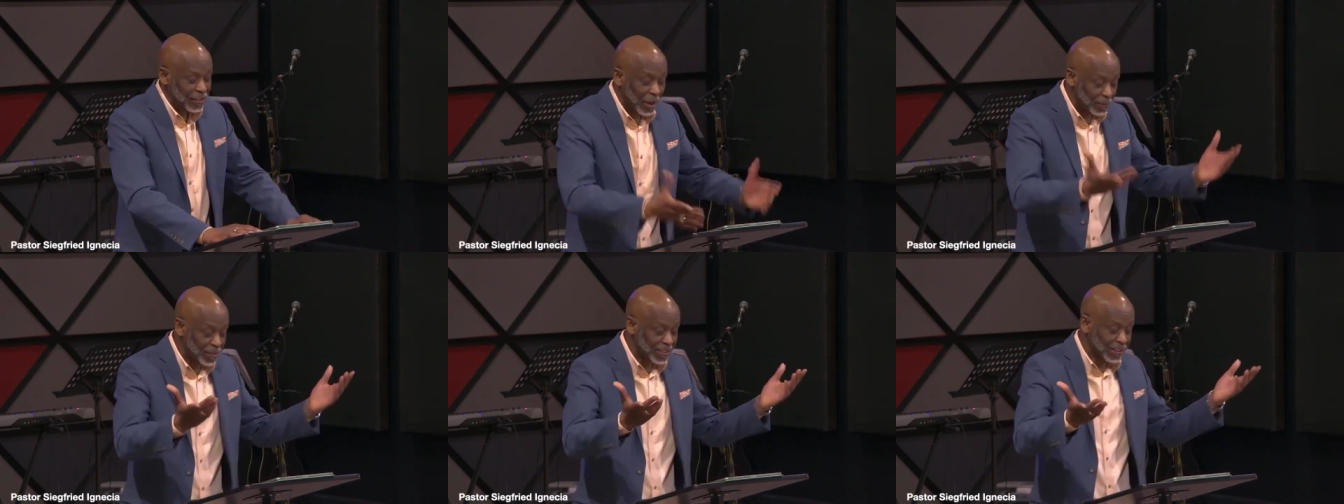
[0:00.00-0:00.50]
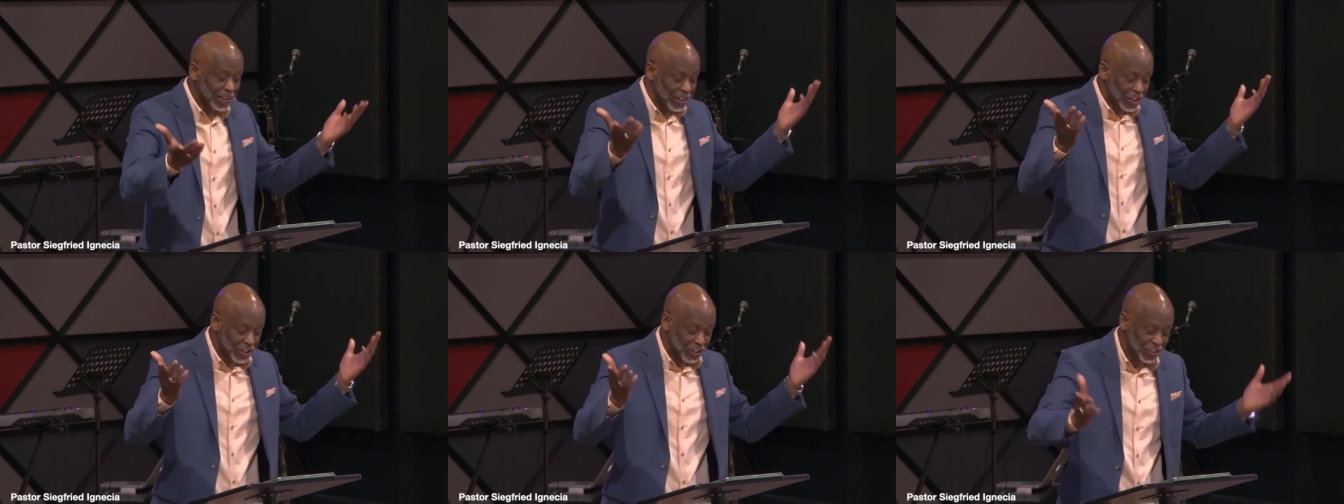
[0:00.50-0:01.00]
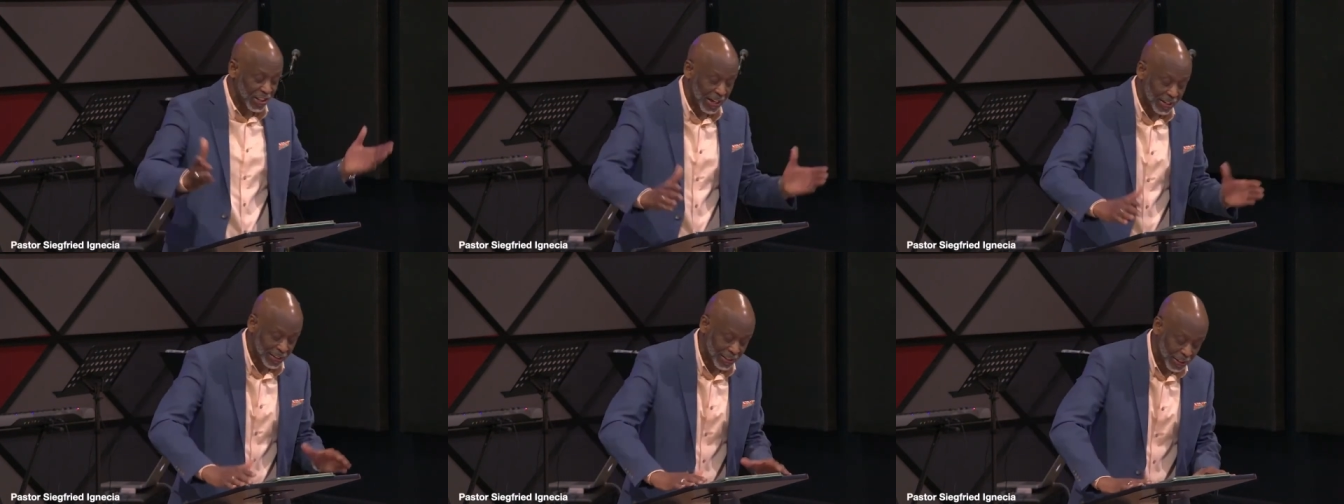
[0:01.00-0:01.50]
Some tradition
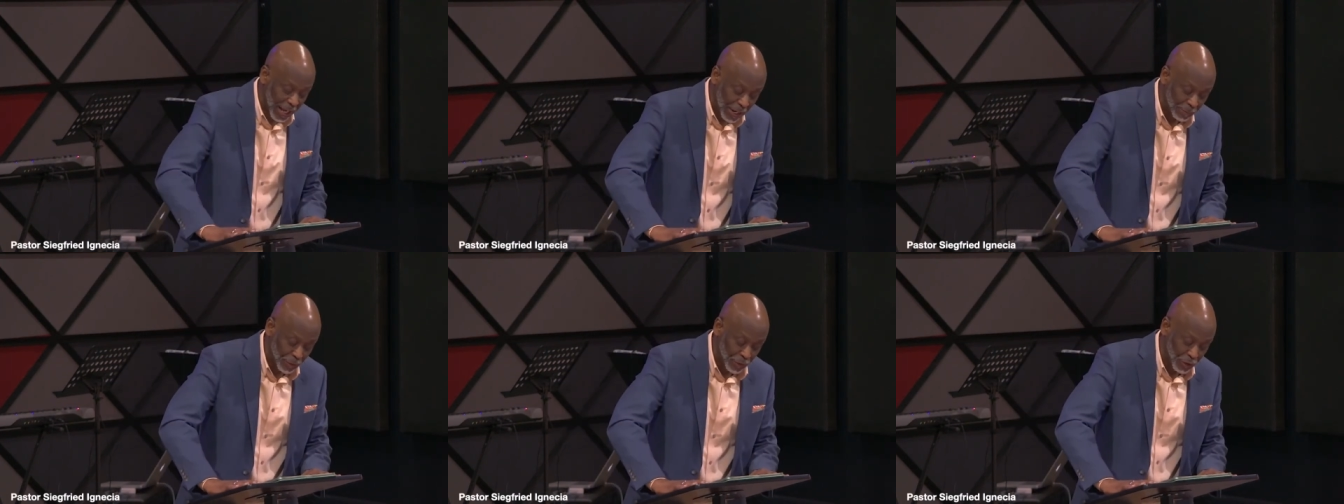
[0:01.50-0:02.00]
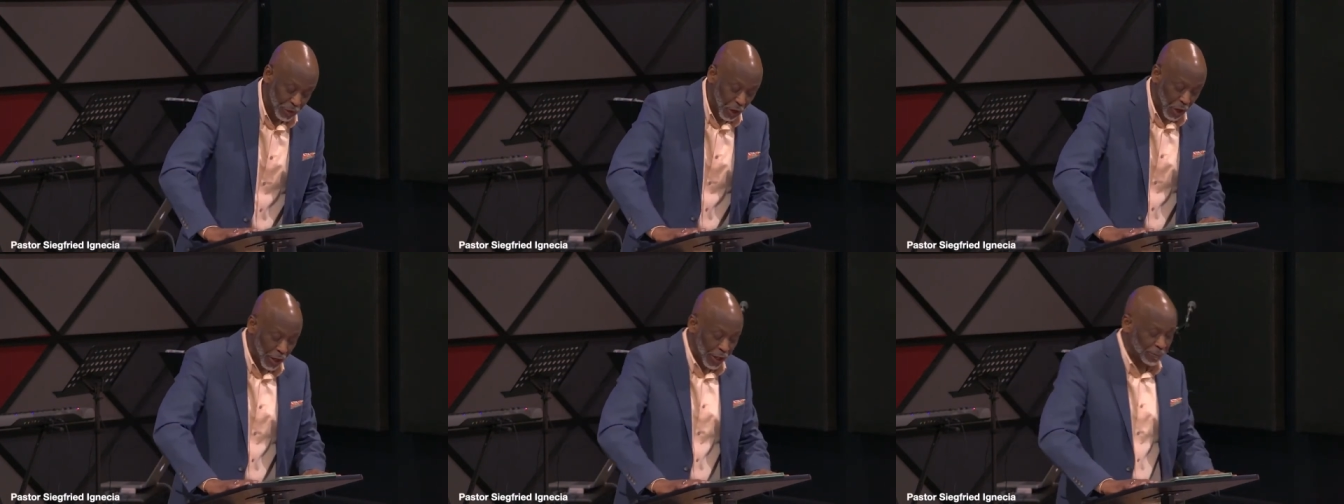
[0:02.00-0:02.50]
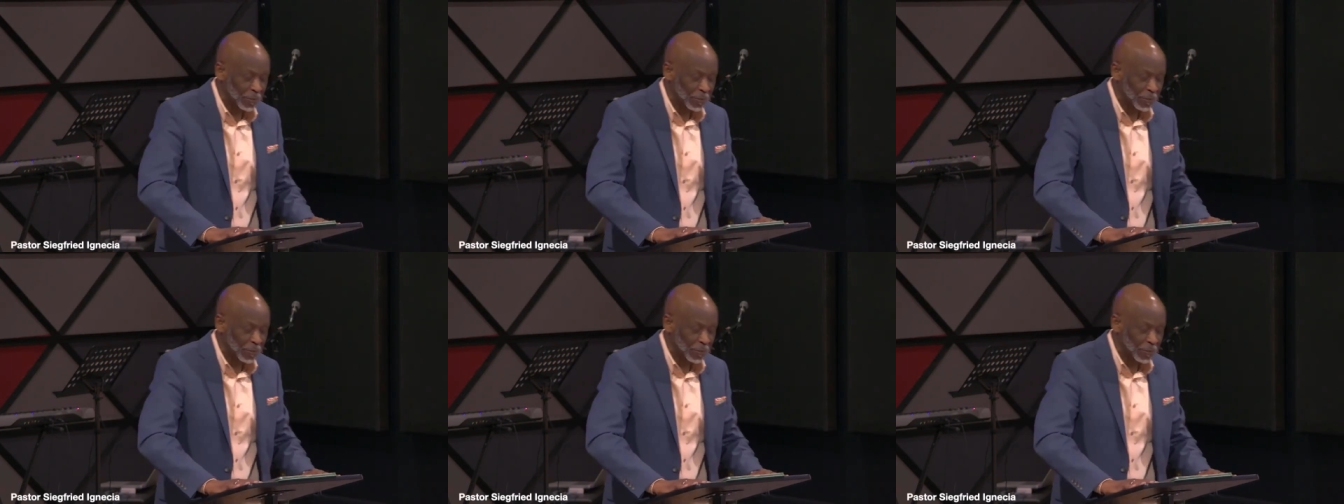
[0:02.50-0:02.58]
says Simon saw